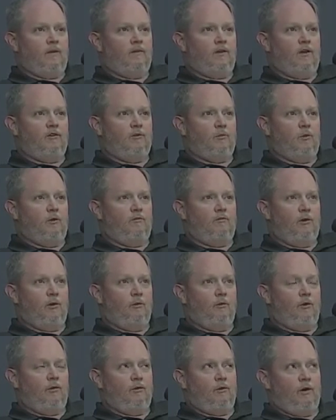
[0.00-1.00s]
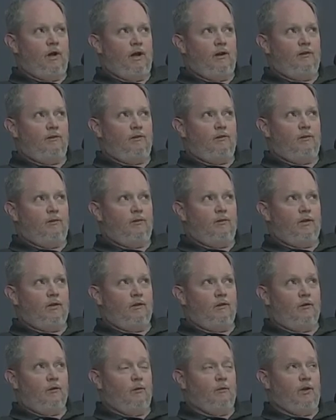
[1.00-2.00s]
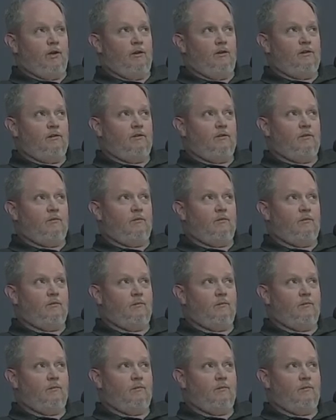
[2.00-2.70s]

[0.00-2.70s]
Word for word: a touch more filled with gratitude and gloominess.